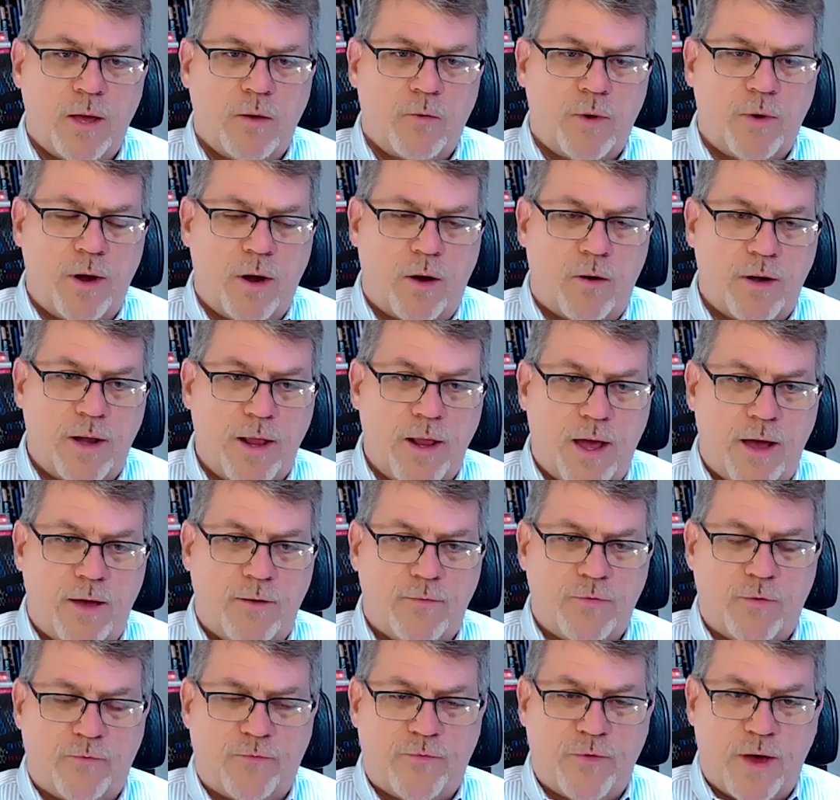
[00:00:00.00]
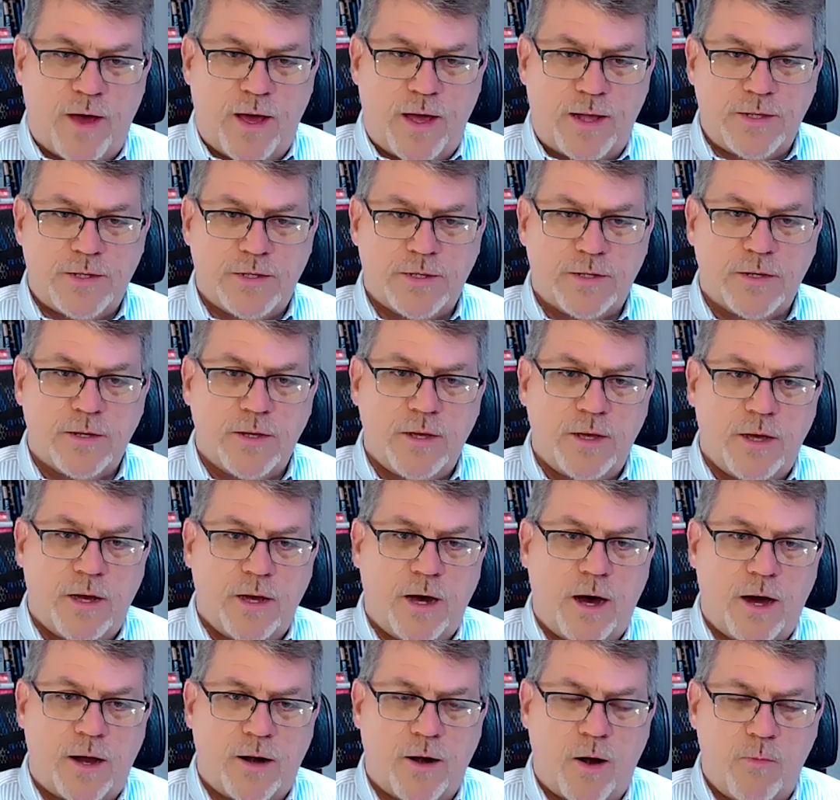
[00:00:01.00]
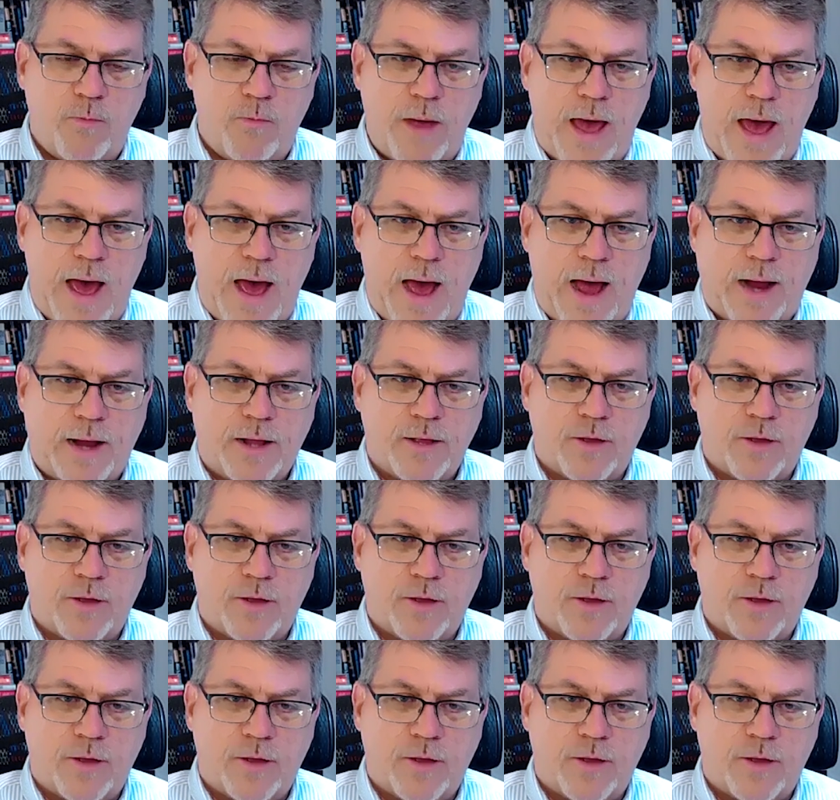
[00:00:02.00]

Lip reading: We already have the feds on our back.